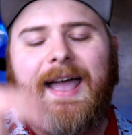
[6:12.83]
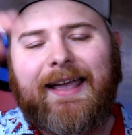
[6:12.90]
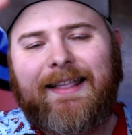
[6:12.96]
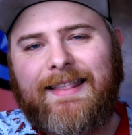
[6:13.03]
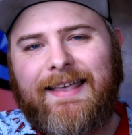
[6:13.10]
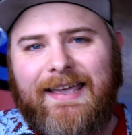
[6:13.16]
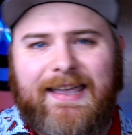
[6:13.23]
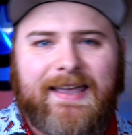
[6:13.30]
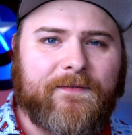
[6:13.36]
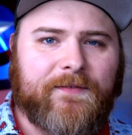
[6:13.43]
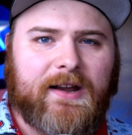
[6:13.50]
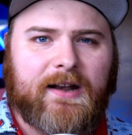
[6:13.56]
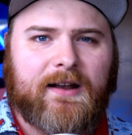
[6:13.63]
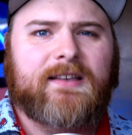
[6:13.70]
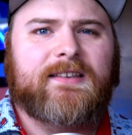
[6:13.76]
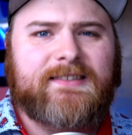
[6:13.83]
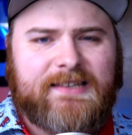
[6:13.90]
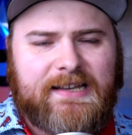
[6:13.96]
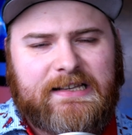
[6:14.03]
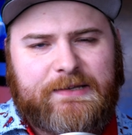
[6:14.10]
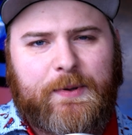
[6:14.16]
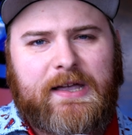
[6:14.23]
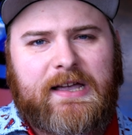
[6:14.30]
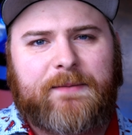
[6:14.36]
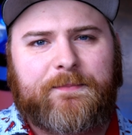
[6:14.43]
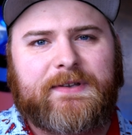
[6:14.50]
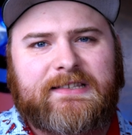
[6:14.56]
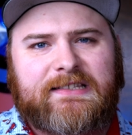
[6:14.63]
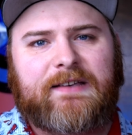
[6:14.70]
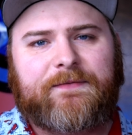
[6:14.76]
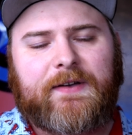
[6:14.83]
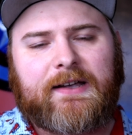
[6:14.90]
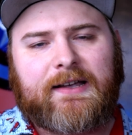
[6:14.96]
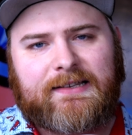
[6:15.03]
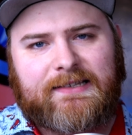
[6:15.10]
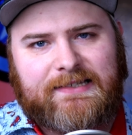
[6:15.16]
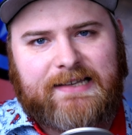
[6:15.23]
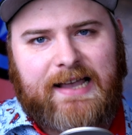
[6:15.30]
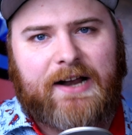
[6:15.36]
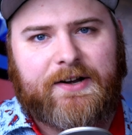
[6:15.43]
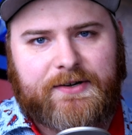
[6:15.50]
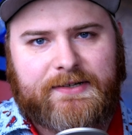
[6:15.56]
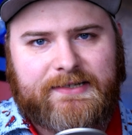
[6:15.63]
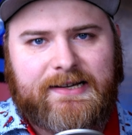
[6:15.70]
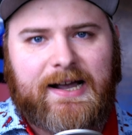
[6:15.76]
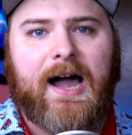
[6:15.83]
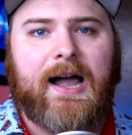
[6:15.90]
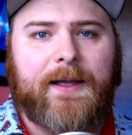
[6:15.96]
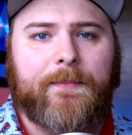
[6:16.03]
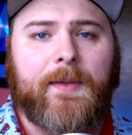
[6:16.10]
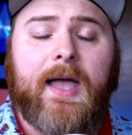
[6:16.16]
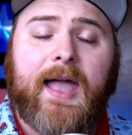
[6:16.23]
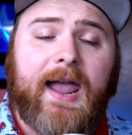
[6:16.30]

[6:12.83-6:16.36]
in the evening 6 p.m pacific standard time